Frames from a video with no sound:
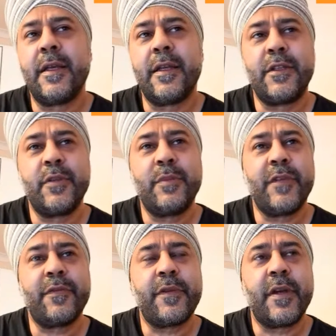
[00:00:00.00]
you
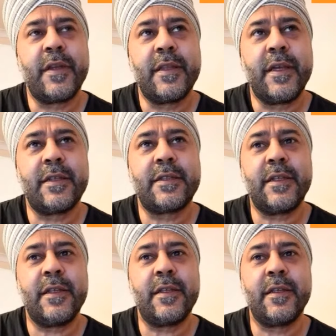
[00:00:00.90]
may find that
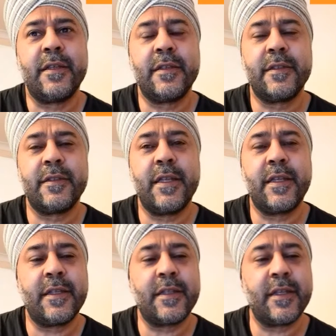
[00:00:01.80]

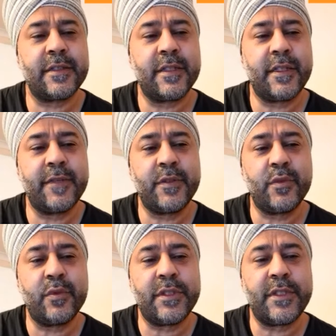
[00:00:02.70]
they can actually give you
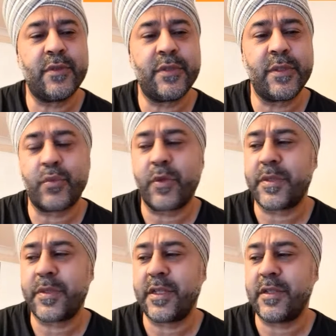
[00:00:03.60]
all the yielding
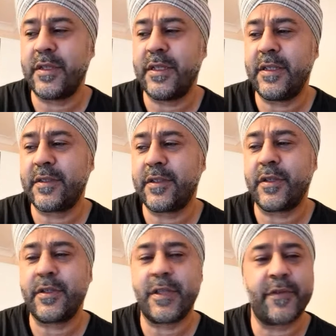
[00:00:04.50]
properties that you need, so you
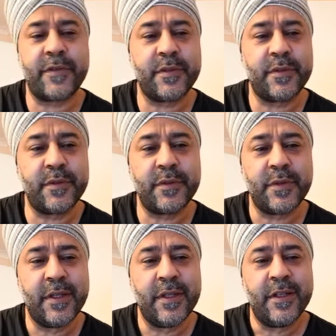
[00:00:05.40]
don't have to do
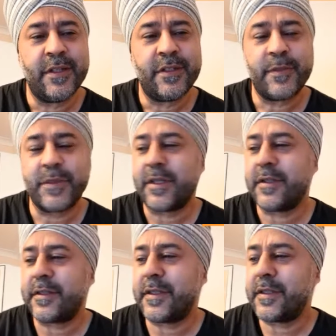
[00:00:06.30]
too much
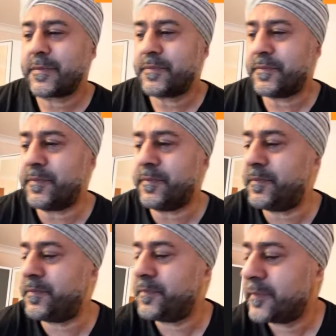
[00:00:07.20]
hunting.
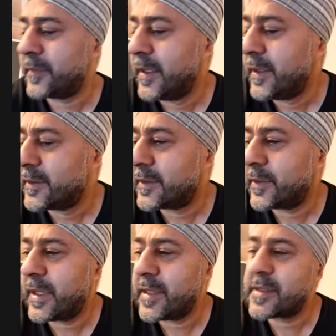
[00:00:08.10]

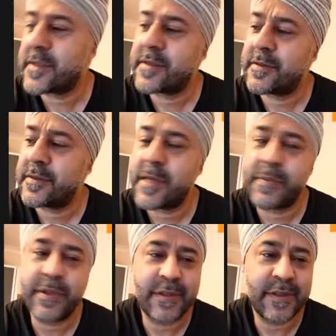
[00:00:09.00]
So that's
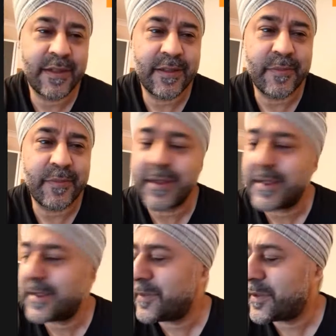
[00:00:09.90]
tap into the hidden
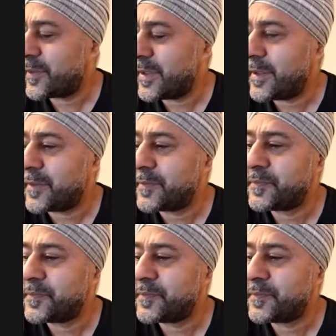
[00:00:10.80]
market, number 3.